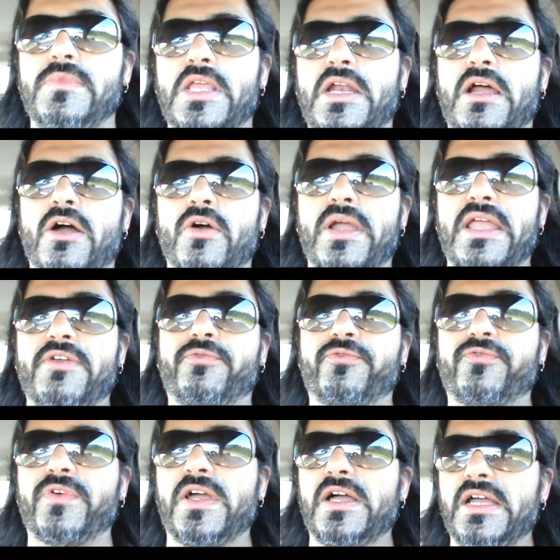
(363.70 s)
you know, if
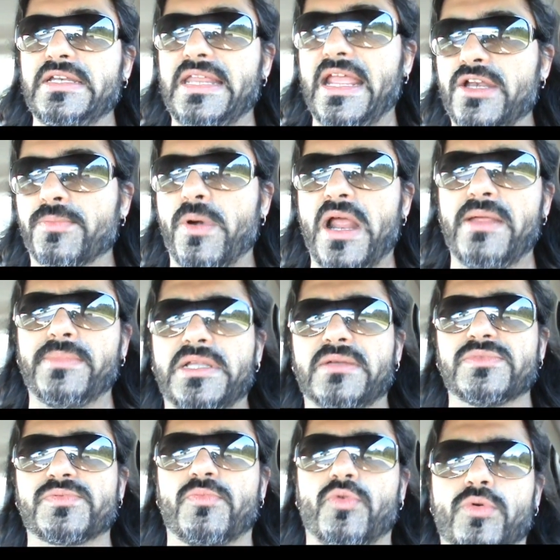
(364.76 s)
Daniel Bryan
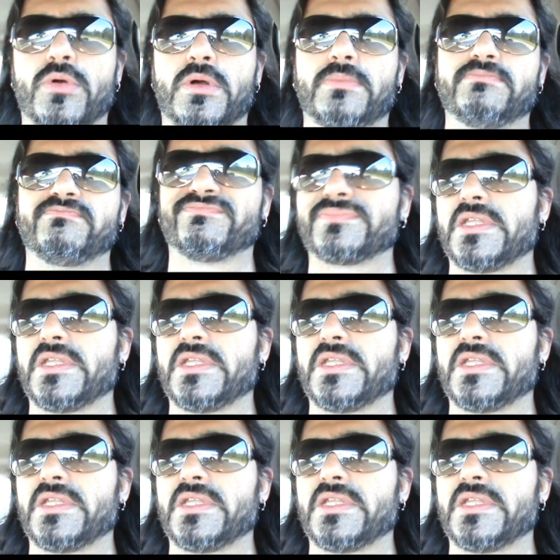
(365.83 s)
becomes more,